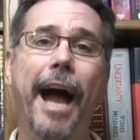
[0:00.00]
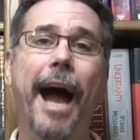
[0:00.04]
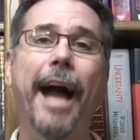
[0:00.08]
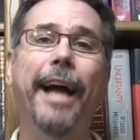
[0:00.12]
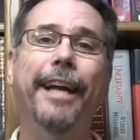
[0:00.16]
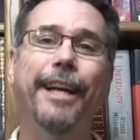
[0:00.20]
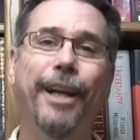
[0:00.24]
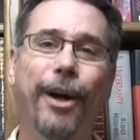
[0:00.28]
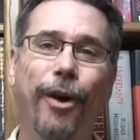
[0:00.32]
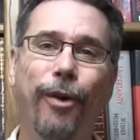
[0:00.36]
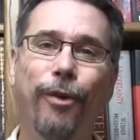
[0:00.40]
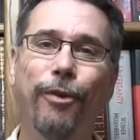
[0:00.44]

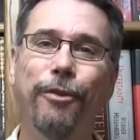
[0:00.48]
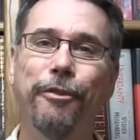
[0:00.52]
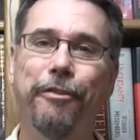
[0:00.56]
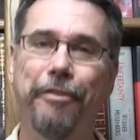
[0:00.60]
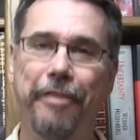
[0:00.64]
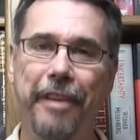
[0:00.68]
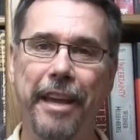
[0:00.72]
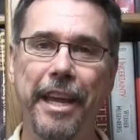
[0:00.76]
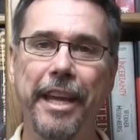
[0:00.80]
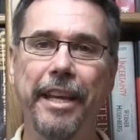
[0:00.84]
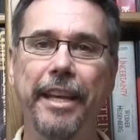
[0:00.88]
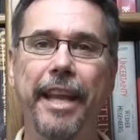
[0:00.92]
got cold
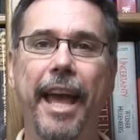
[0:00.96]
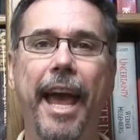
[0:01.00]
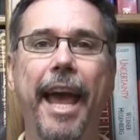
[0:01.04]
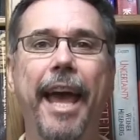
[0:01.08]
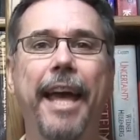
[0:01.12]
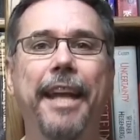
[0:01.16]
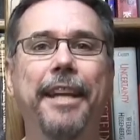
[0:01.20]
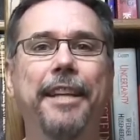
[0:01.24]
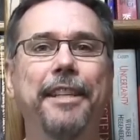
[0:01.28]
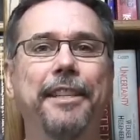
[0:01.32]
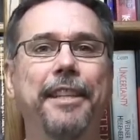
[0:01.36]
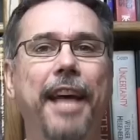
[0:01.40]
feet
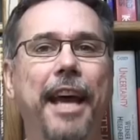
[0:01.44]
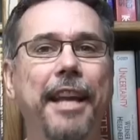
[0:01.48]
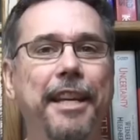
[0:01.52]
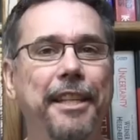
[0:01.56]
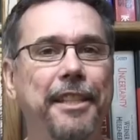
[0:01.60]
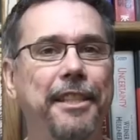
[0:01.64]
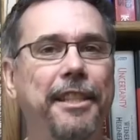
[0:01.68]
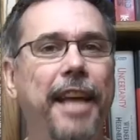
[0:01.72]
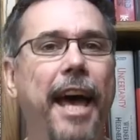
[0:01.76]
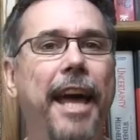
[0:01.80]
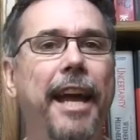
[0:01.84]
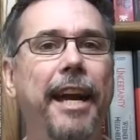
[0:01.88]
and I
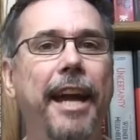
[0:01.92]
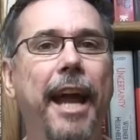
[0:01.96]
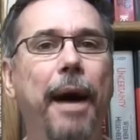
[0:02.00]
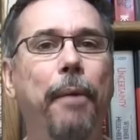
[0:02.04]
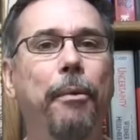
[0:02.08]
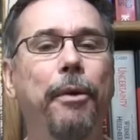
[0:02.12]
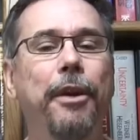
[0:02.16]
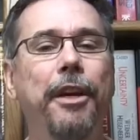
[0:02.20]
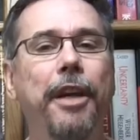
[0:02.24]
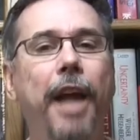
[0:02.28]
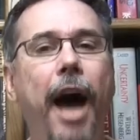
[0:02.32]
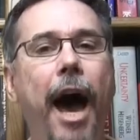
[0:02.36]
decided
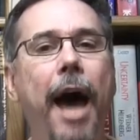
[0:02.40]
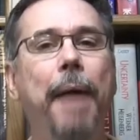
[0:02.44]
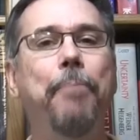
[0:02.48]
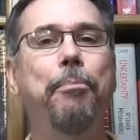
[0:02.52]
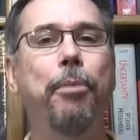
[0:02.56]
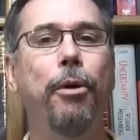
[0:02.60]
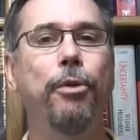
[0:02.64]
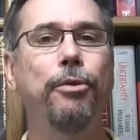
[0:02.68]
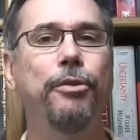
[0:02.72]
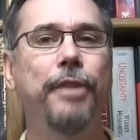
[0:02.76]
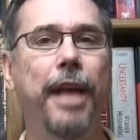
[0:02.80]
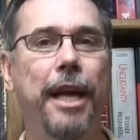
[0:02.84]
I would
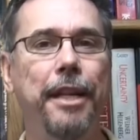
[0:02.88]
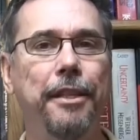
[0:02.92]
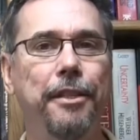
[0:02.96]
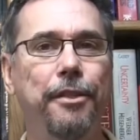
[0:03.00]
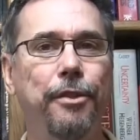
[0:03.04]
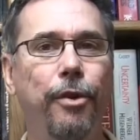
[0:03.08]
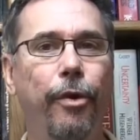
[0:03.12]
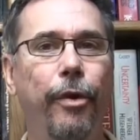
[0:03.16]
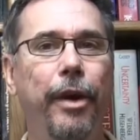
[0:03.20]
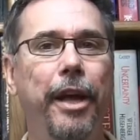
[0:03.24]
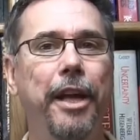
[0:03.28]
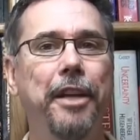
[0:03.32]
not post that
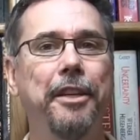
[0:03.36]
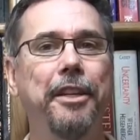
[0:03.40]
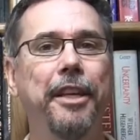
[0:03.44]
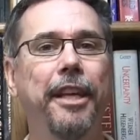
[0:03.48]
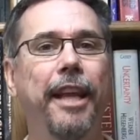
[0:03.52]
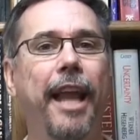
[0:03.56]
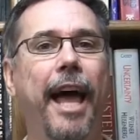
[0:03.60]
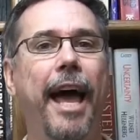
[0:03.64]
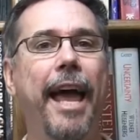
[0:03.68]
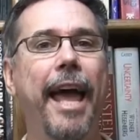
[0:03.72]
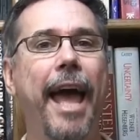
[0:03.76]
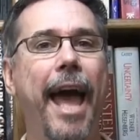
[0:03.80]
story
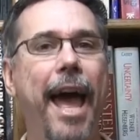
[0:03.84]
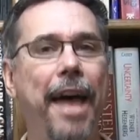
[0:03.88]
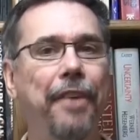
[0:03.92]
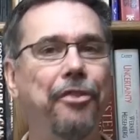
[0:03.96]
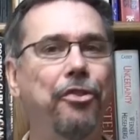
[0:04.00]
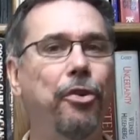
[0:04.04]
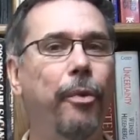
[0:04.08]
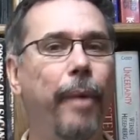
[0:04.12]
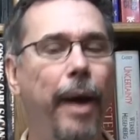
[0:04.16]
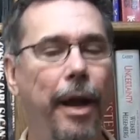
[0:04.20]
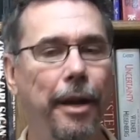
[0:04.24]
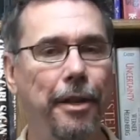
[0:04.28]
until I
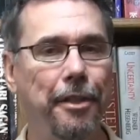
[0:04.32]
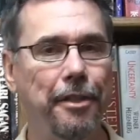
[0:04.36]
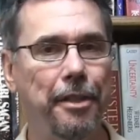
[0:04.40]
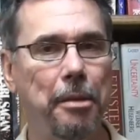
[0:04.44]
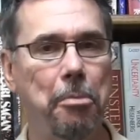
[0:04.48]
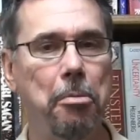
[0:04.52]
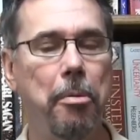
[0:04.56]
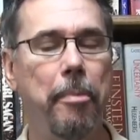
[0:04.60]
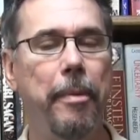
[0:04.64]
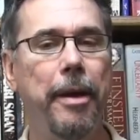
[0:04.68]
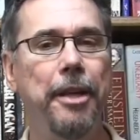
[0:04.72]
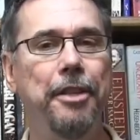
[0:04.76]
asked around to
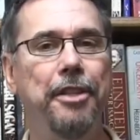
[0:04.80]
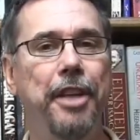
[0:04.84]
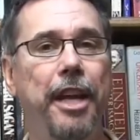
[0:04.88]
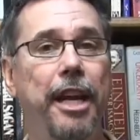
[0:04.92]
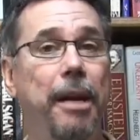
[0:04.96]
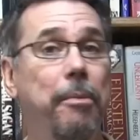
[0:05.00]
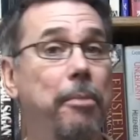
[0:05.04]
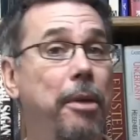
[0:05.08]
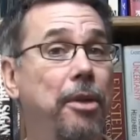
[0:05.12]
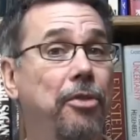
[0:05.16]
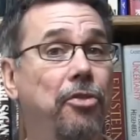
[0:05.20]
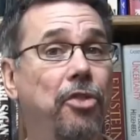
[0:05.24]
some of my
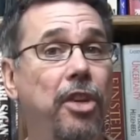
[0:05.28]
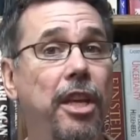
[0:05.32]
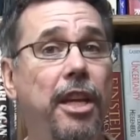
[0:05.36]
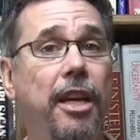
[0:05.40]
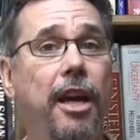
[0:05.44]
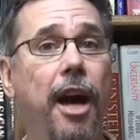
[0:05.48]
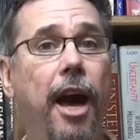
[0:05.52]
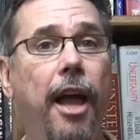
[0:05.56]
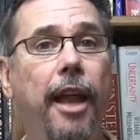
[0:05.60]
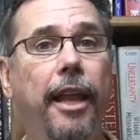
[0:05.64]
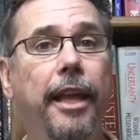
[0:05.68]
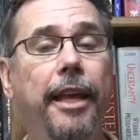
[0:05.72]

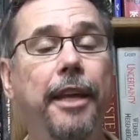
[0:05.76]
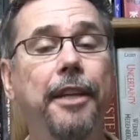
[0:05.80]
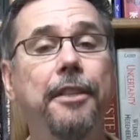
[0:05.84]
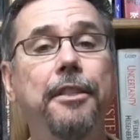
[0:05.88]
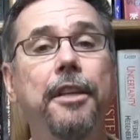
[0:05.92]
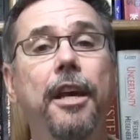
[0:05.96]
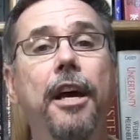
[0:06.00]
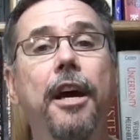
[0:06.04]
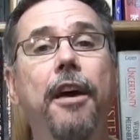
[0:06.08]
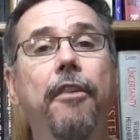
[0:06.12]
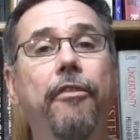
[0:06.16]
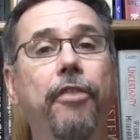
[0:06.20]
JWST
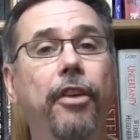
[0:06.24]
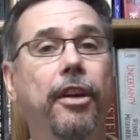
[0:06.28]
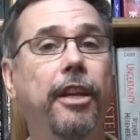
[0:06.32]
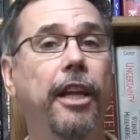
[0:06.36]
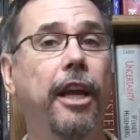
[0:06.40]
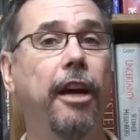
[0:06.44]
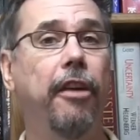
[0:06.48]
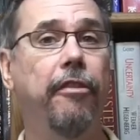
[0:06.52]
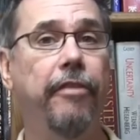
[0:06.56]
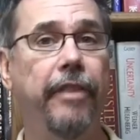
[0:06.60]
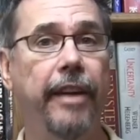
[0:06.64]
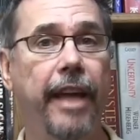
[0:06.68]
colleagues for
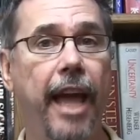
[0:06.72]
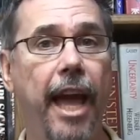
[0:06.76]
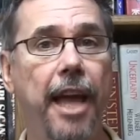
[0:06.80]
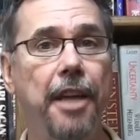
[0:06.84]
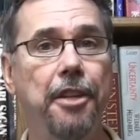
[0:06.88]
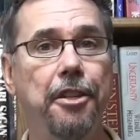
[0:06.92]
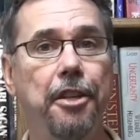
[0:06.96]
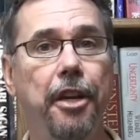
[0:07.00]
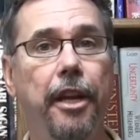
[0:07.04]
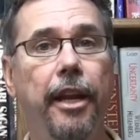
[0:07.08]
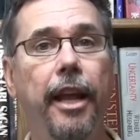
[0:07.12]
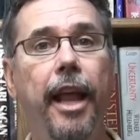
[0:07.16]

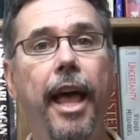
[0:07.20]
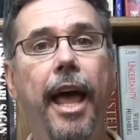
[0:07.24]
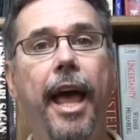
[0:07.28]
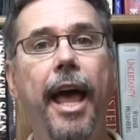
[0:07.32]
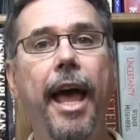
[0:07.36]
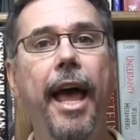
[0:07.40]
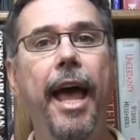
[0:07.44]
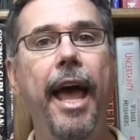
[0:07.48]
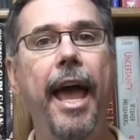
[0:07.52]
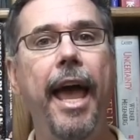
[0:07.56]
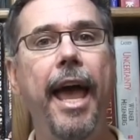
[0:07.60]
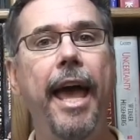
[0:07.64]
clarification
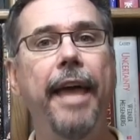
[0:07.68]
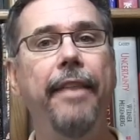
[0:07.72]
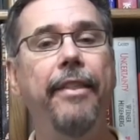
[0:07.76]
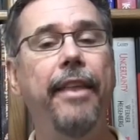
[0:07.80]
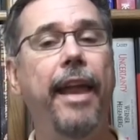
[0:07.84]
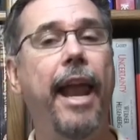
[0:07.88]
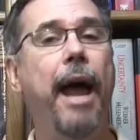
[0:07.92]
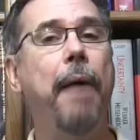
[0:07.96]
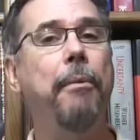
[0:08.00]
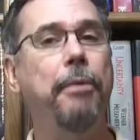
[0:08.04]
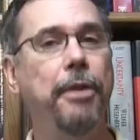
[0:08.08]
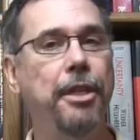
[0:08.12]
and
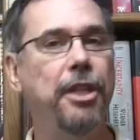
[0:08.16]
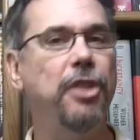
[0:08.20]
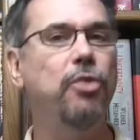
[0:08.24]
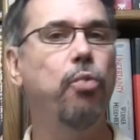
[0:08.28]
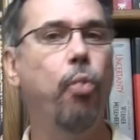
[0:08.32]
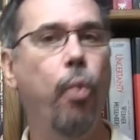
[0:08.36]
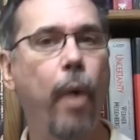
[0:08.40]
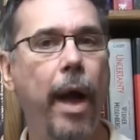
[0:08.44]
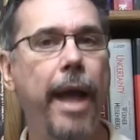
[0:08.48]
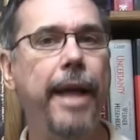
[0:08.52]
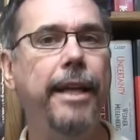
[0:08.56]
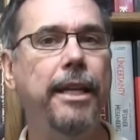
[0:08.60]
that I would
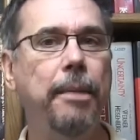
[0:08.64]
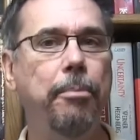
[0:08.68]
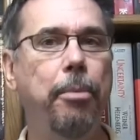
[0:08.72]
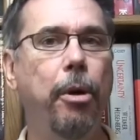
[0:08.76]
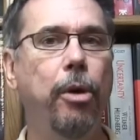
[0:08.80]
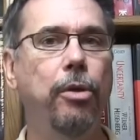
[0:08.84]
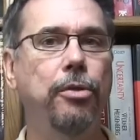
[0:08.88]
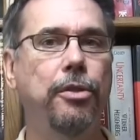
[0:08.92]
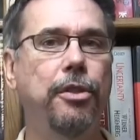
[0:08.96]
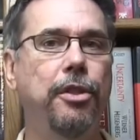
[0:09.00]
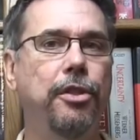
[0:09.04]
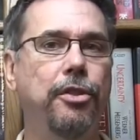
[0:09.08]
just wait to
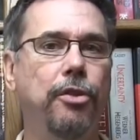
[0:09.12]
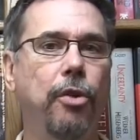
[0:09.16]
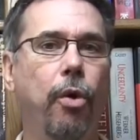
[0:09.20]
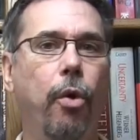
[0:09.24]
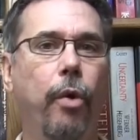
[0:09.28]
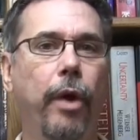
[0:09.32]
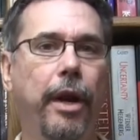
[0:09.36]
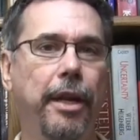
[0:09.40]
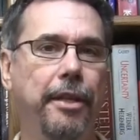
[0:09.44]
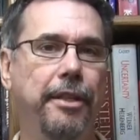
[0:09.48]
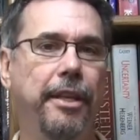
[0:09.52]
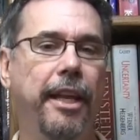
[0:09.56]
post the
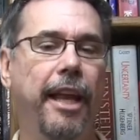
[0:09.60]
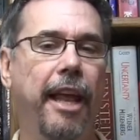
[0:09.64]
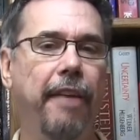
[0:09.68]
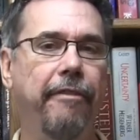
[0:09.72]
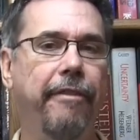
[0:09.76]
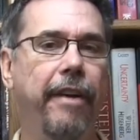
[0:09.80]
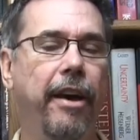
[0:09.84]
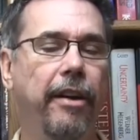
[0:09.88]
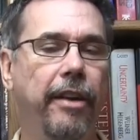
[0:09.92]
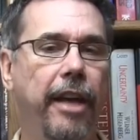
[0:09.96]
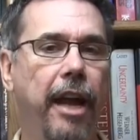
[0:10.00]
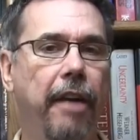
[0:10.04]
story until I
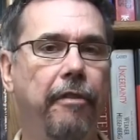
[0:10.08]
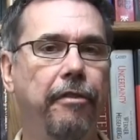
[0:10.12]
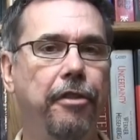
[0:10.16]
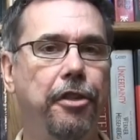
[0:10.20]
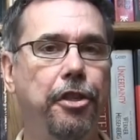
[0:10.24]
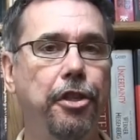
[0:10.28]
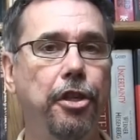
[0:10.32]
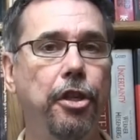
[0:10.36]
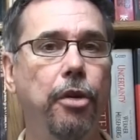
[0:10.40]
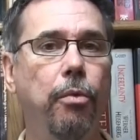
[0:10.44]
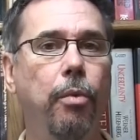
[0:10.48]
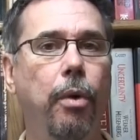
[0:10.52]
found out
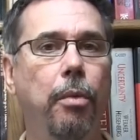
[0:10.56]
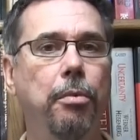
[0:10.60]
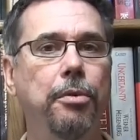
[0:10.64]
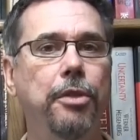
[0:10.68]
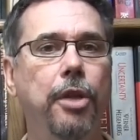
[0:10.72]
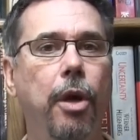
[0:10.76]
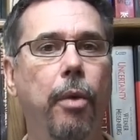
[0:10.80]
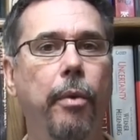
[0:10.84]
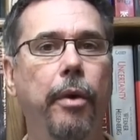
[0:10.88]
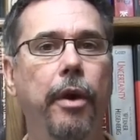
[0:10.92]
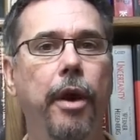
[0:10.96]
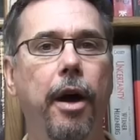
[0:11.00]
for sure what
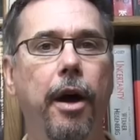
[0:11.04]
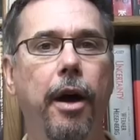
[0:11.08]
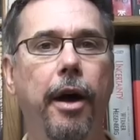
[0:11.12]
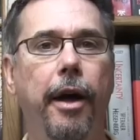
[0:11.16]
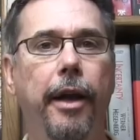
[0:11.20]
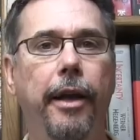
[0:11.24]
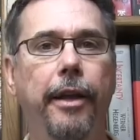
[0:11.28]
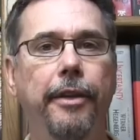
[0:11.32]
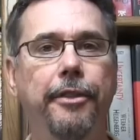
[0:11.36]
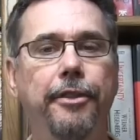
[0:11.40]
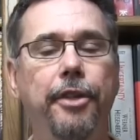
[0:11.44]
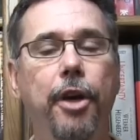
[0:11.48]
was going on.